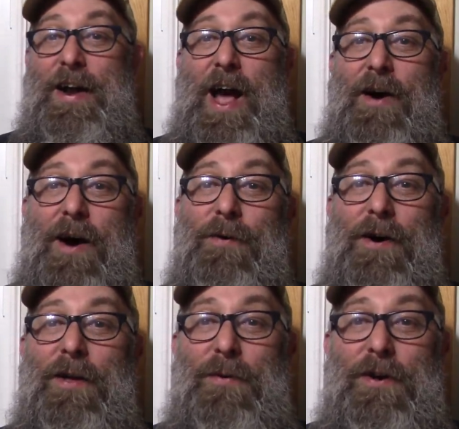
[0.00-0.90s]
now I
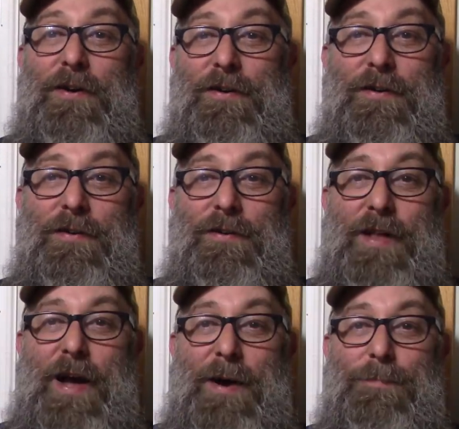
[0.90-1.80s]
really will
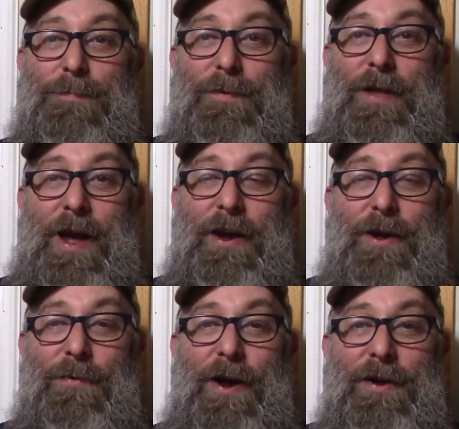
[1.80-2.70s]
stop
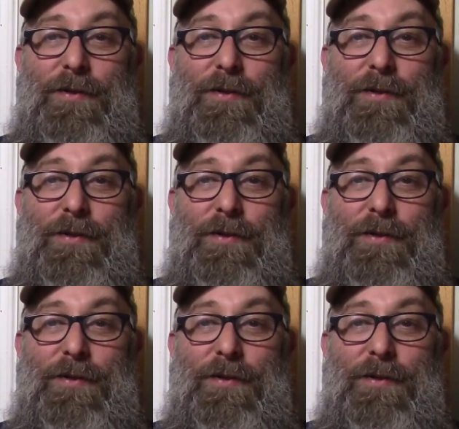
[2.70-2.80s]
yakking away.